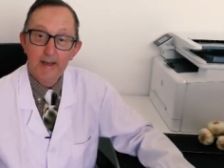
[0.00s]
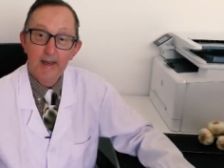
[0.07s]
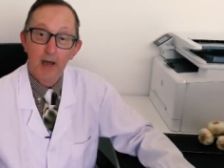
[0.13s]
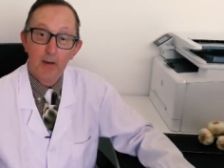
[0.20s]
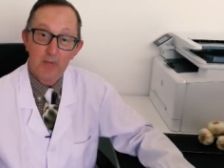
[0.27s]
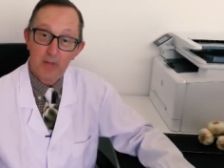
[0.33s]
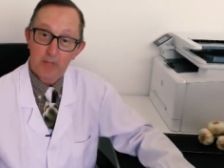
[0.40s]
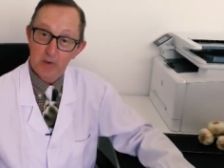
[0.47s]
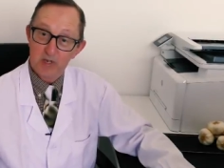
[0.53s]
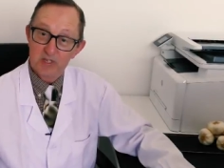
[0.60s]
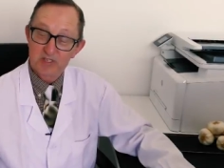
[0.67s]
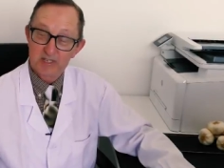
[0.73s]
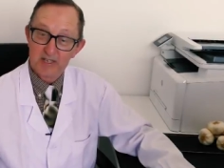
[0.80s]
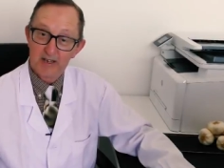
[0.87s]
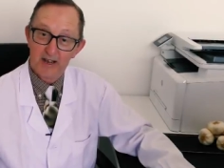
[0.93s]
Now, me
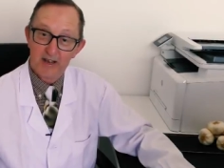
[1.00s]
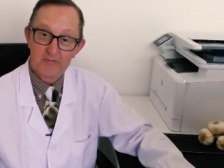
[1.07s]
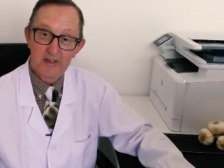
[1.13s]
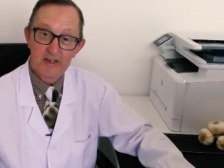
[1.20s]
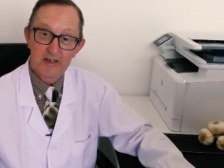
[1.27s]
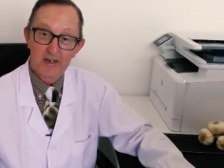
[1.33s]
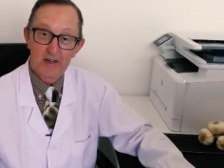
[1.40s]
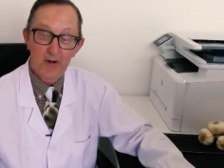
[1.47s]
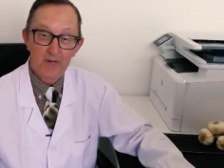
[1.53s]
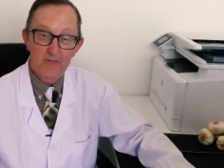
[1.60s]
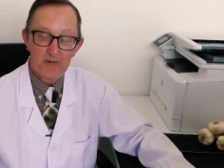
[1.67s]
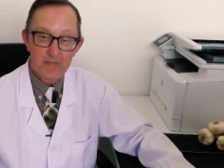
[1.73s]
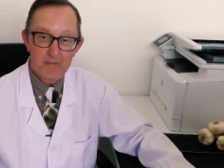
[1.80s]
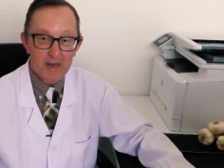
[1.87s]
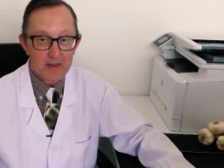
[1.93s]
personally, I haven't had a cold
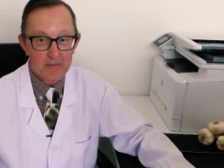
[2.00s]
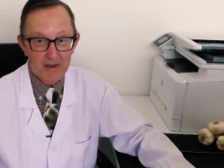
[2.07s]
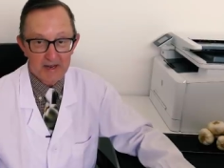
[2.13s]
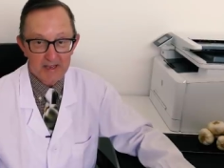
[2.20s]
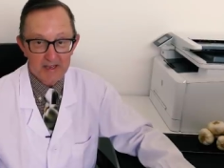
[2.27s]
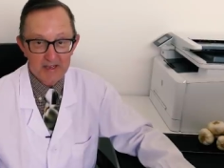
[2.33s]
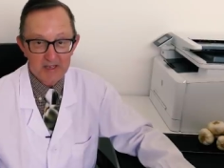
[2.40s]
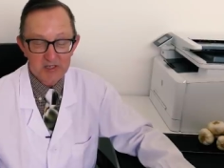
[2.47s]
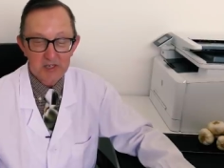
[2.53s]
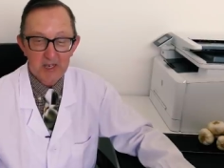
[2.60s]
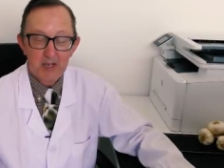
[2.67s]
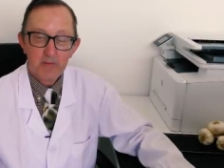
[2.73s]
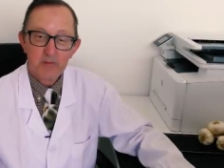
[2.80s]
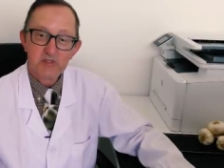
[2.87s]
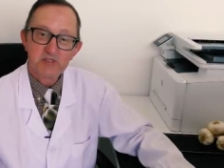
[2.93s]
for many years,
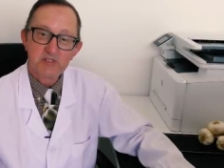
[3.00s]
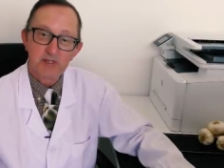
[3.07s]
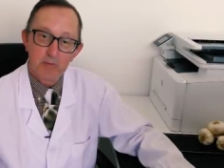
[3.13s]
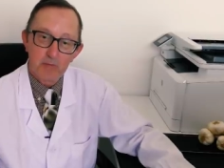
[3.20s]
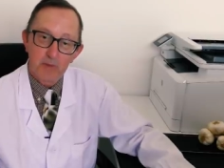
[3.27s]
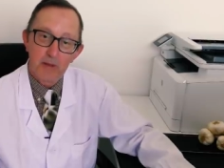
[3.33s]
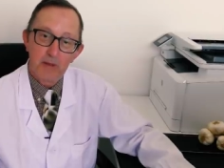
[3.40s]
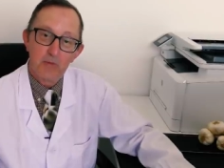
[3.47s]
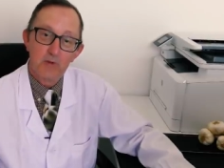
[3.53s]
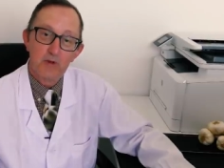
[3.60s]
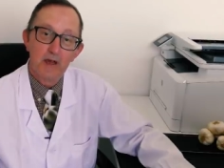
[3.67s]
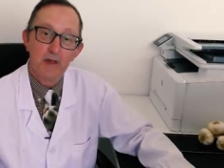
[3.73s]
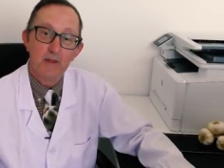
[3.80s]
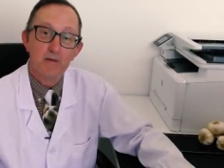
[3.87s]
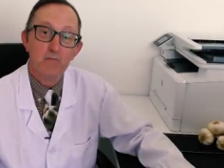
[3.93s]
but some people
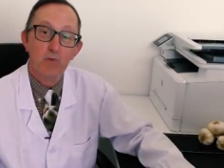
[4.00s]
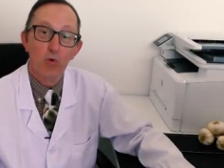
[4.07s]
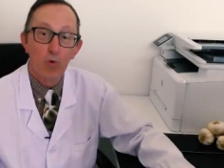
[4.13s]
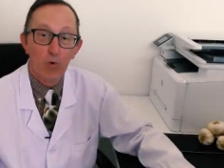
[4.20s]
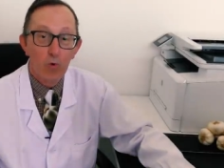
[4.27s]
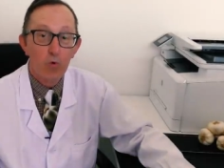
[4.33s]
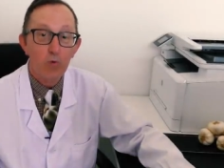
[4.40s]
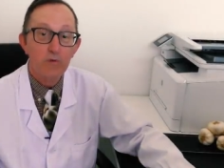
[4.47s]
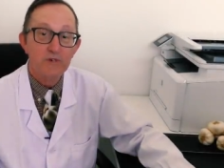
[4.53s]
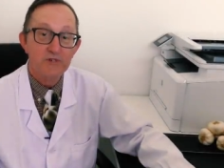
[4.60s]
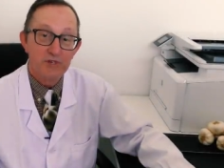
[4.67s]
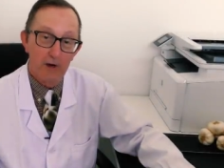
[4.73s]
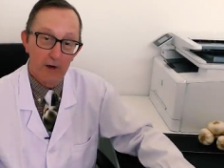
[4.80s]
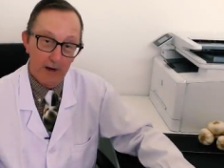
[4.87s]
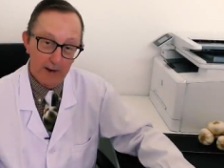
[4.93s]
get them all the
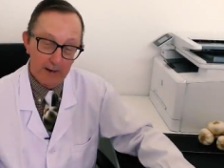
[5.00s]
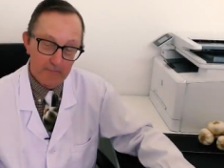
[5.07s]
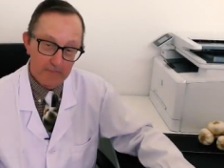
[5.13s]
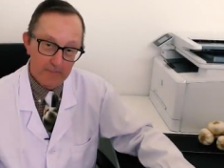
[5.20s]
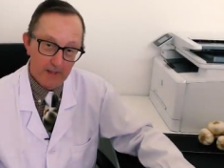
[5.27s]
time.